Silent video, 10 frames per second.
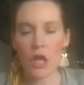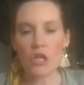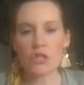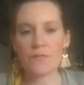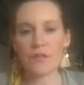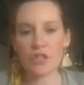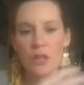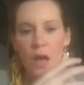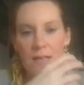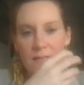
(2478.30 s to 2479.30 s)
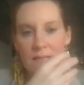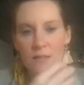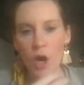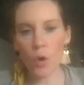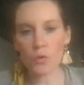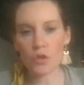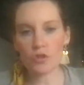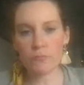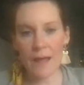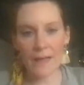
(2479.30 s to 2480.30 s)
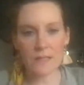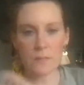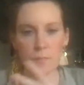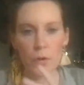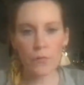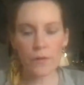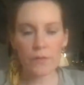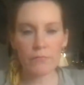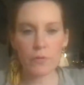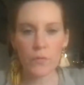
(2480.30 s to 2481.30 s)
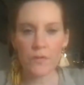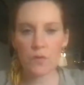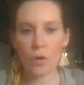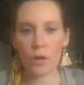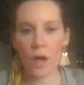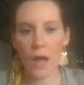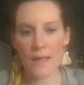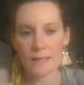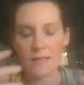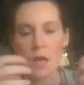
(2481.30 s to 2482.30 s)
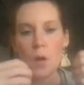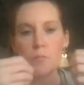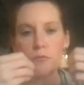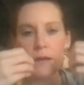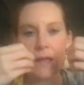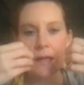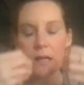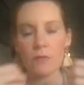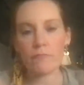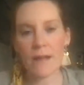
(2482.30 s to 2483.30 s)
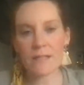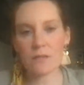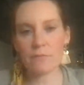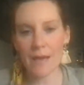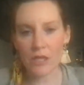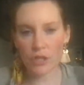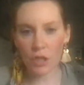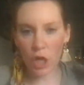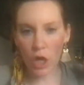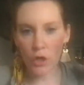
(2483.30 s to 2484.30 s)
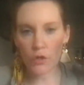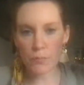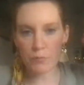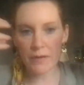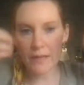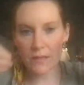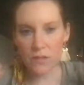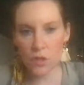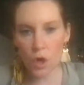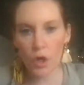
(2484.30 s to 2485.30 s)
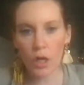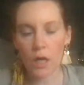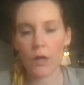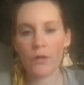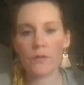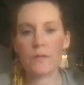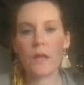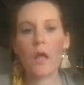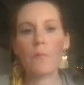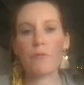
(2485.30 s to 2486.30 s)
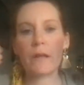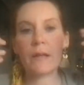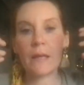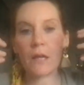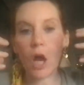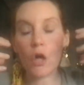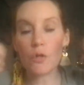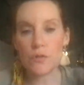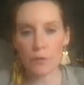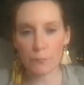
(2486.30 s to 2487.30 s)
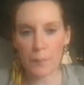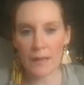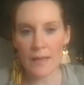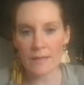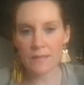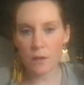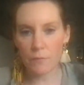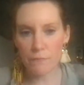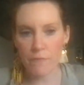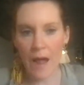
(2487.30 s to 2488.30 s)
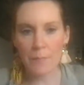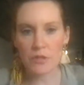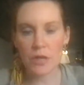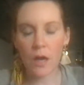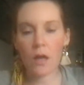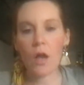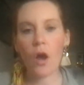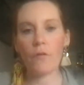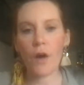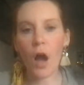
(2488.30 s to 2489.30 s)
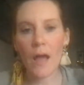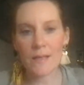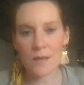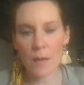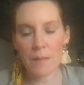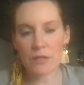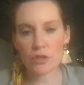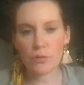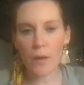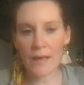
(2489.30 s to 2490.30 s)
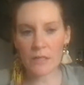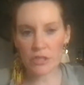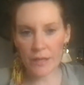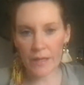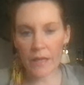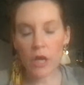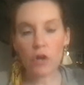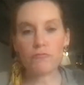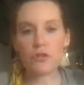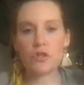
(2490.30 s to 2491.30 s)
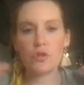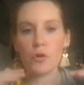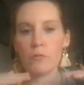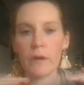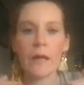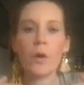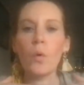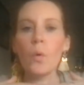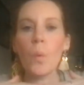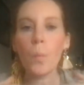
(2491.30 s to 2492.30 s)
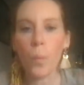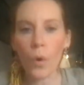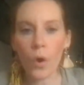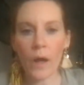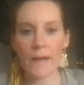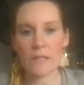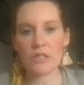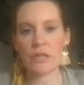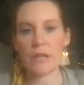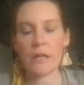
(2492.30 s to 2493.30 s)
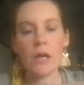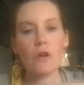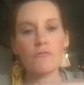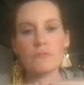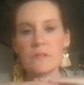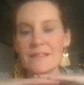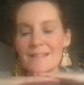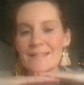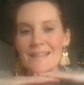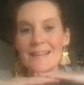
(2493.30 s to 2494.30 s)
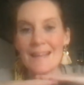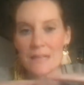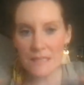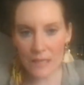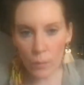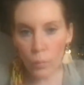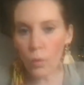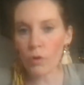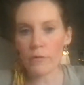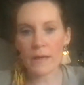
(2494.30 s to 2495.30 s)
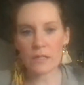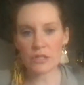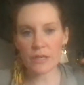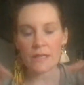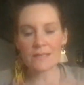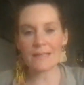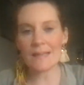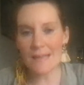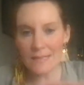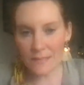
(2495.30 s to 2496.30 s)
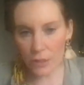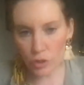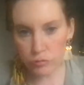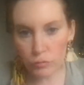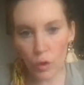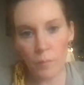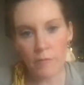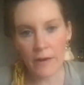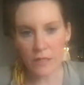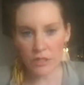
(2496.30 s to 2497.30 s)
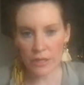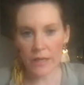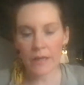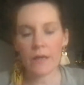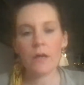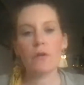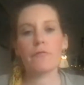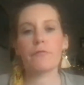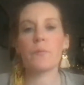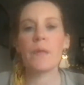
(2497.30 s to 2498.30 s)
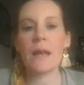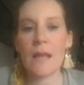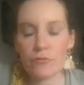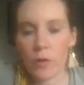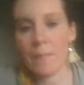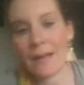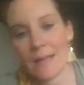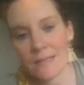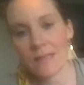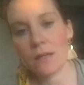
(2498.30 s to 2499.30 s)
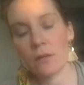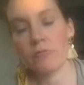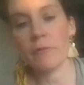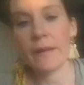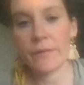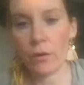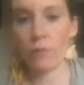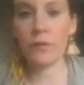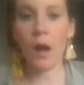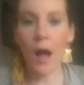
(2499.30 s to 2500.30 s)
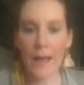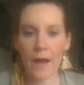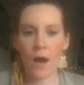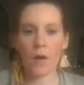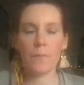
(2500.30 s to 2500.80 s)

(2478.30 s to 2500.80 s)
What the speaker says: Just visualize these golden dragons moving through the song lines, bringing restoration codes, bringing song codes, bringing in codes of bliss, of rapture, of higher dimensional energy, restoring all war energy, deleting war energy, deleting trauma energy from the electromagnetic grid of Gaia.